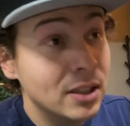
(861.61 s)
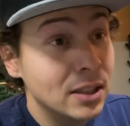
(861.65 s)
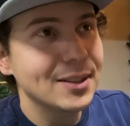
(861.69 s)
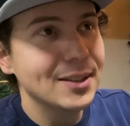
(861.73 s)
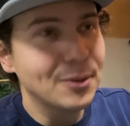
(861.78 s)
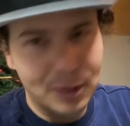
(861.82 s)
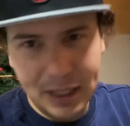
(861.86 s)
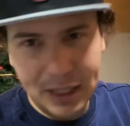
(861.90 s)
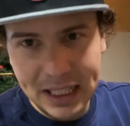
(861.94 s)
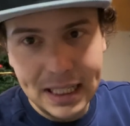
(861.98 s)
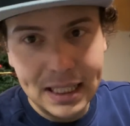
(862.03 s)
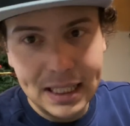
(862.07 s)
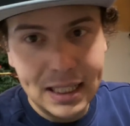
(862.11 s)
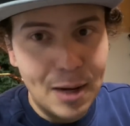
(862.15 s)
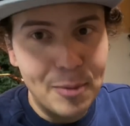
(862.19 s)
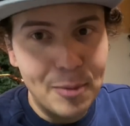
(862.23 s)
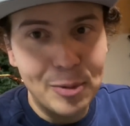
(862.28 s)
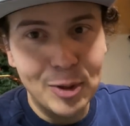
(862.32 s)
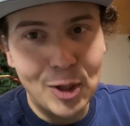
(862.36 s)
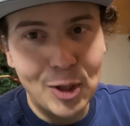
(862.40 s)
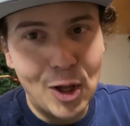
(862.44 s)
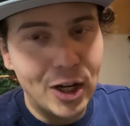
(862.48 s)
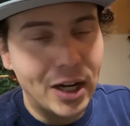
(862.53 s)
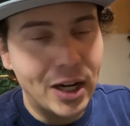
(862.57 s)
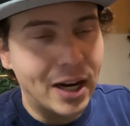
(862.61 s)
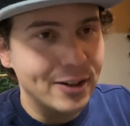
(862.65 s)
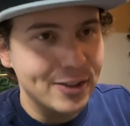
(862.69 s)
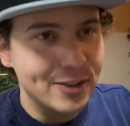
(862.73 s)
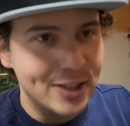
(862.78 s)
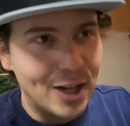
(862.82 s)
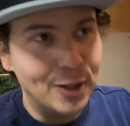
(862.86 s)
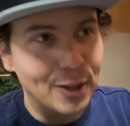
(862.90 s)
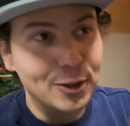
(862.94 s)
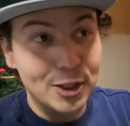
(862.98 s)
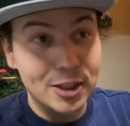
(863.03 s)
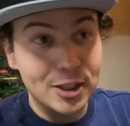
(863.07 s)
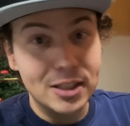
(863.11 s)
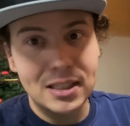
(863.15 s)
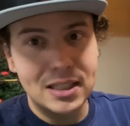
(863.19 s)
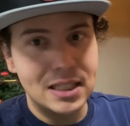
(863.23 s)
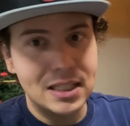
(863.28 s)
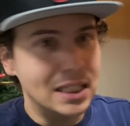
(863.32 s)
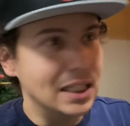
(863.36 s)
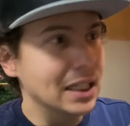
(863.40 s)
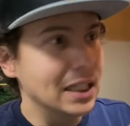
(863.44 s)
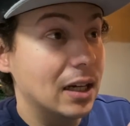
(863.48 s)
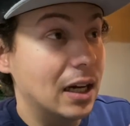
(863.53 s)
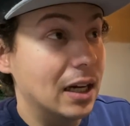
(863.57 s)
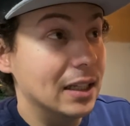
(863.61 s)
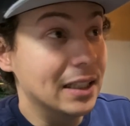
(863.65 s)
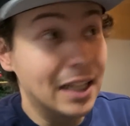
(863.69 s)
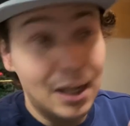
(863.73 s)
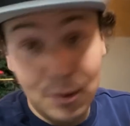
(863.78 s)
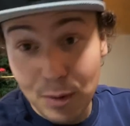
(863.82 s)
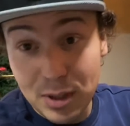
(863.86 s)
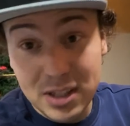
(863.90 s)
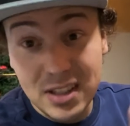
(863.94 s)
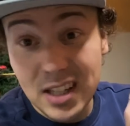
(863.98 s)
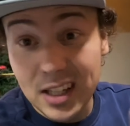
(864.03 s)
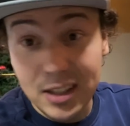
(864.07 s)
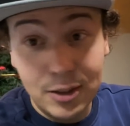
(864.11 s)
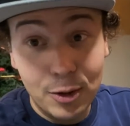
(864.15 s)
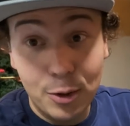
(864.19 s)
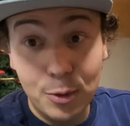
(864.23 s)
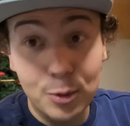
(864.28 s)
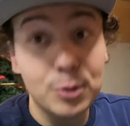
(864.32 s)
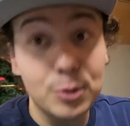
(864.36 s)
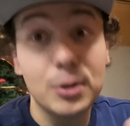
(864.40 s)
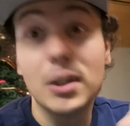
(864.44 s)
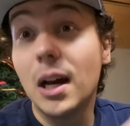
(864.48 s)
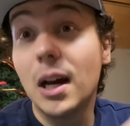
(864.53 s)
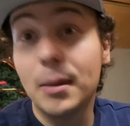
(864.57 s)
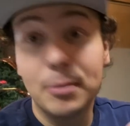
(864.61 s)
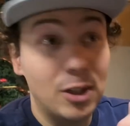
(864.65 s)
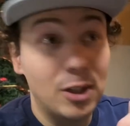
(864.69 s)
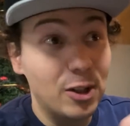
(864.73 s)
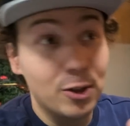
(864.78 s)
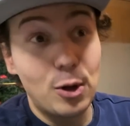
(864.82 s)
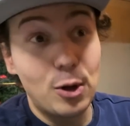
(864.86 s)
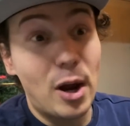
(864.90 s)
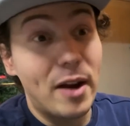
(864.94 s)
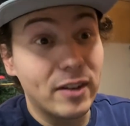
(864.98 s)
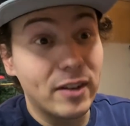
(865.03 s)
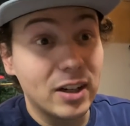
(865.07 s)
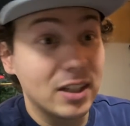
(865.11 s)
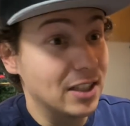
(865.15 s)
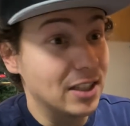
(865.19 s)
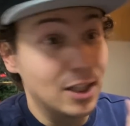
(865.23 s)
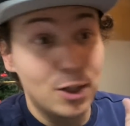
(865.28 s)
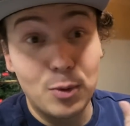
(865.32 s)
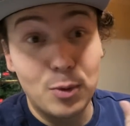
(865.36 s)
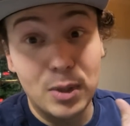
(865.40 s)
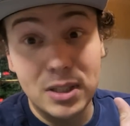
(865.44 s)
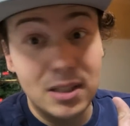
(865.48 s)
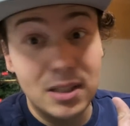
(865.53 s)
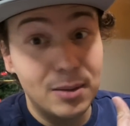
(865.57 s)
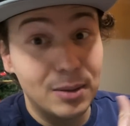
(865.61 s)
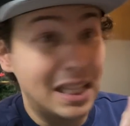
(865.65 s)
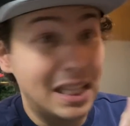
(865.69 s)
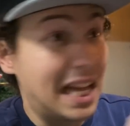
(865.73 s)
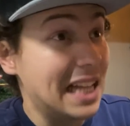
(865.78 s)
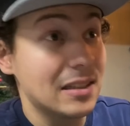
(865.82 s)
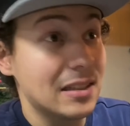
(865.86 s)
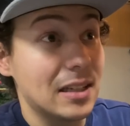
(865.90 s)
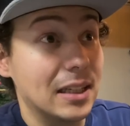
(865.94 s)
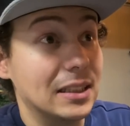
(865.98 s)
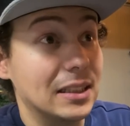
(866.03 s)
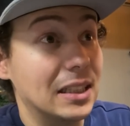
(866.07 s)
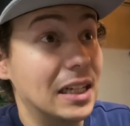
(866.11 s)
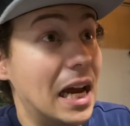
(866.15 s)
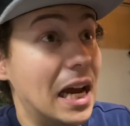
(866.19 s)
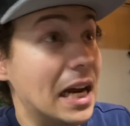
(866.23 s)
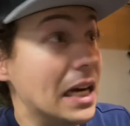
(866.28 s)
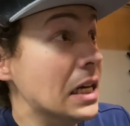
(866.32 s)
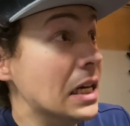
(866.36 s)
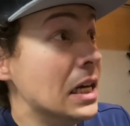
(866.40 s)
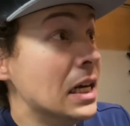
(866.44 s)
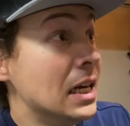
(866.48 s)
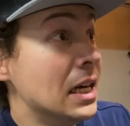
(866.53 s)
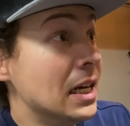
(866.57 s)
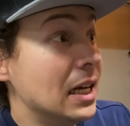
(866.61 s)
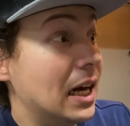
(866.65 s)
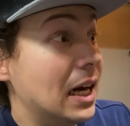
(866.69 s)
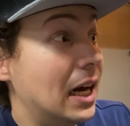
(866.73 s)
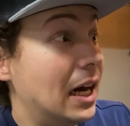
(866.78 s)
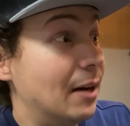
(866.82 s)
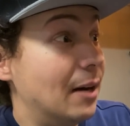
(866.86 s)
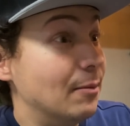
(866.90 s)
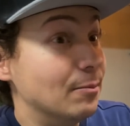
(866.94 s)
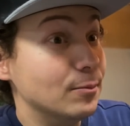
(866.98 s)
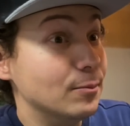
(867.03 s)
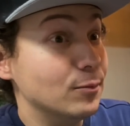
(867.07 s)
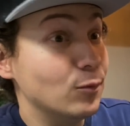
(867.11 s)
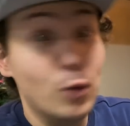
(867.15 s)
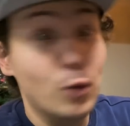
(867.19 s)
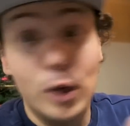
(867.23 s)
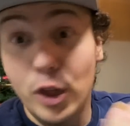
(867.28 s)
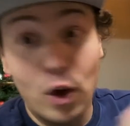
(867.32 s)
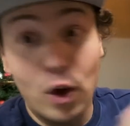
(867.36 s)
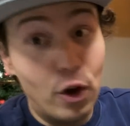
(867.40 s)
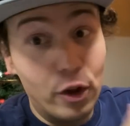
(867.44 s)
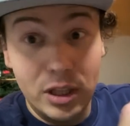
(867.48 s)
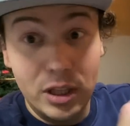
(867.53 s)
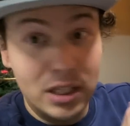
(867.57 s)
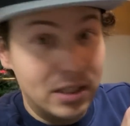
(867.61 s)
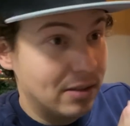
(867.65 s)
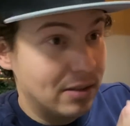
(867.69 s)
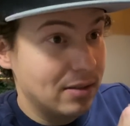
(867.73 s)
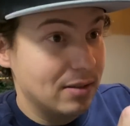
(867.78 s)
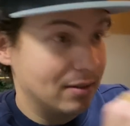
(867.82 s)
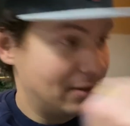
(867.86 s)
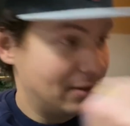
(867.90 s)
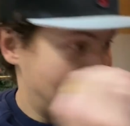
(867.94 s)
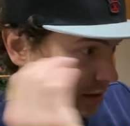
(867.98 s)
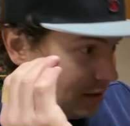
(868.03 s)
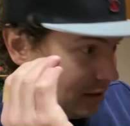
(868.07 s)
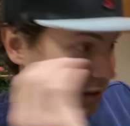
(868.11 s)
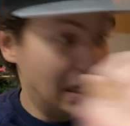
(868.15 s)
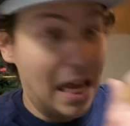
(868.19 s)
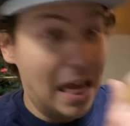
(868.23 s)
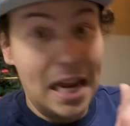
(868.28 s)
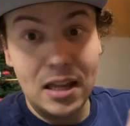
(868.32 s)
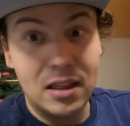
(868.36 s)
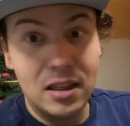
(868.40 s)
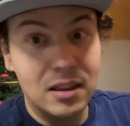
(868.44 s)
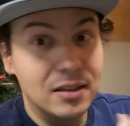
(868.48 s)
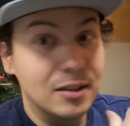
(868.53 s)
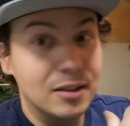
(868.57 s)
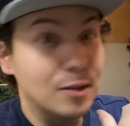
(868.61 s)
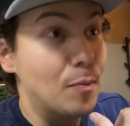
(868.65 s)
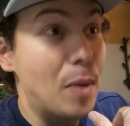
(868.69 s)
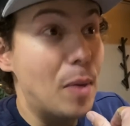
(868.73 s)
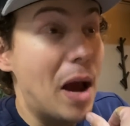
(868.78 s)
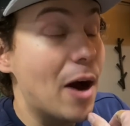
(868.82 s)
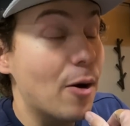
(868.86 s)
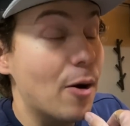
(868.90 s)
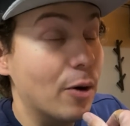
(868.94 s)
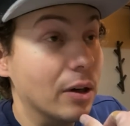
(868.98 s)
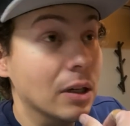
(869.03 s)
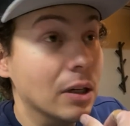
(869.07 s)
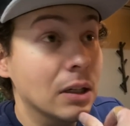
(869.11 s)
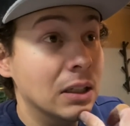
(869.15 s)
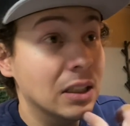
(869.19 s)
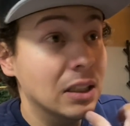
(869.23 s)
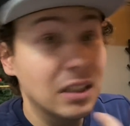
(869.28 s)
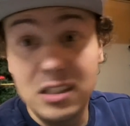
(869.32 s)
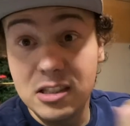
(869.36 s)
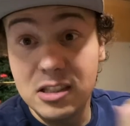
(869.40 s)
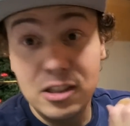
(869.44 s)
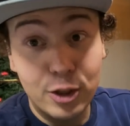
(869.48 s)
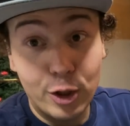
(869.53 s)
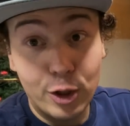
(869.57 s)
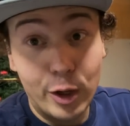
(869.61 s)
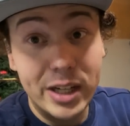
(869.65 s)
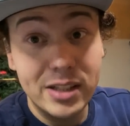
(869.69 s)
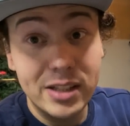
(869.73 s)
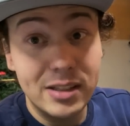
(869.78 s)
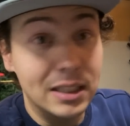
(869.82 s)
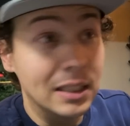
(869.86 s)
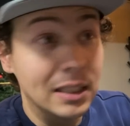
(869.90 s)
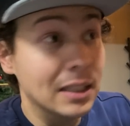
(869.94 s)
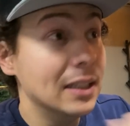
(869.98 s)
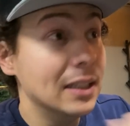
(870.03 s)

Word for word: We're gonna hit a couple long irons now just to see. Uh, then I wanna cycle through to up to the driver because I just wanna see what that's like tonight um, with all this length and power. This is crazy.